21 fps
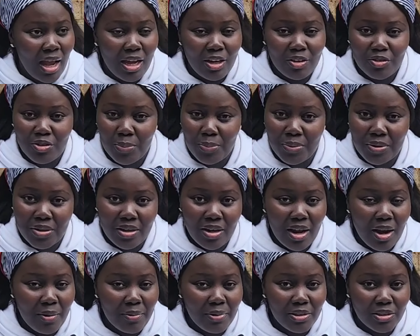
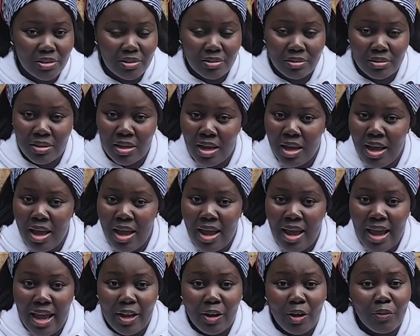entrepreneuring,
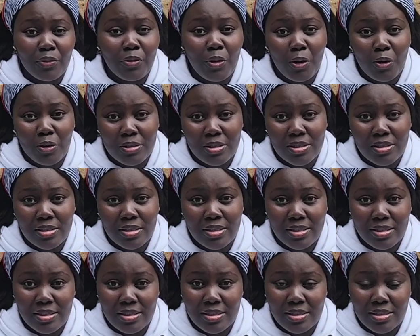and of course,
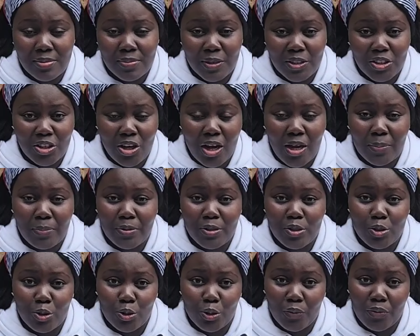this special
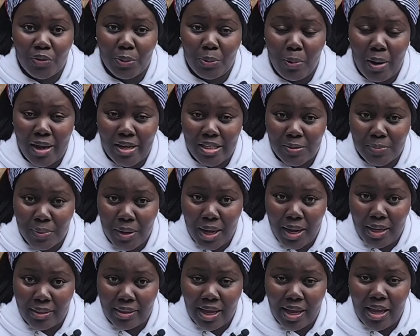episode of the Wise
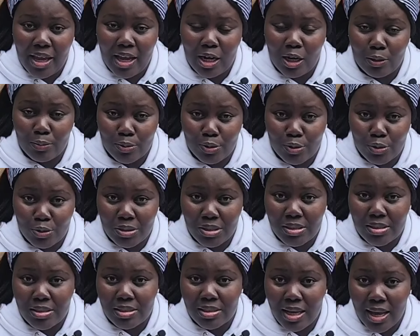Buy that helps you
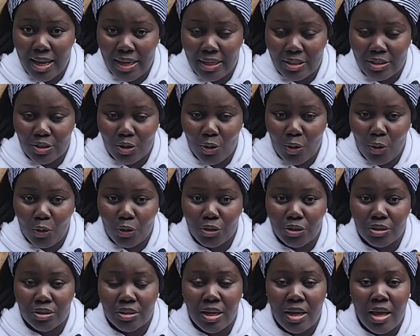decide
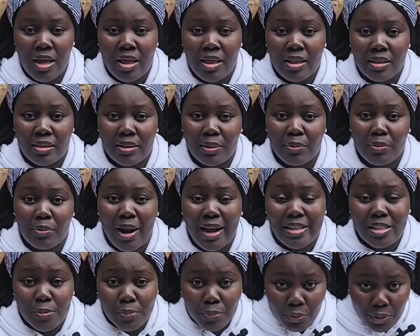on the
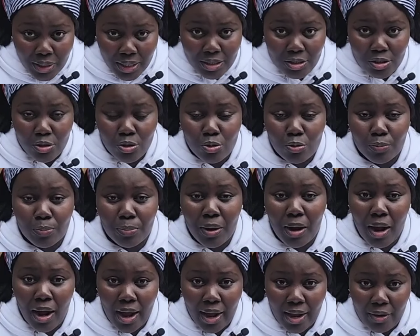right product to
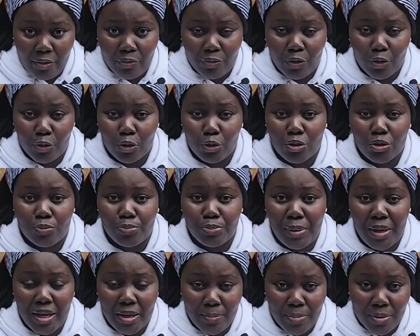buy for your
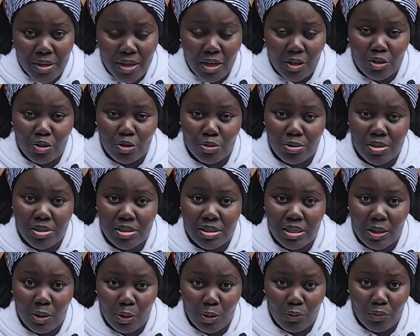baby and
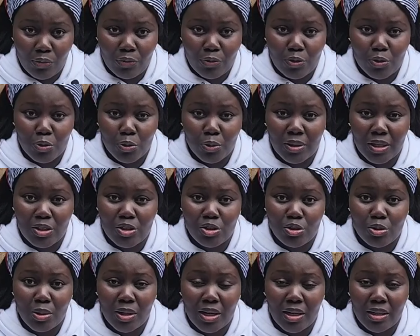yourself, so
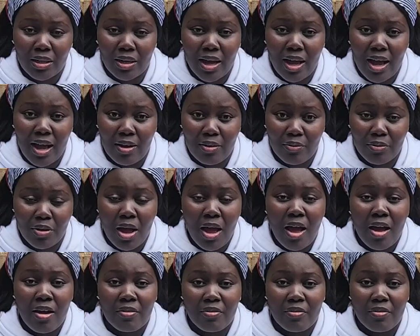that you can have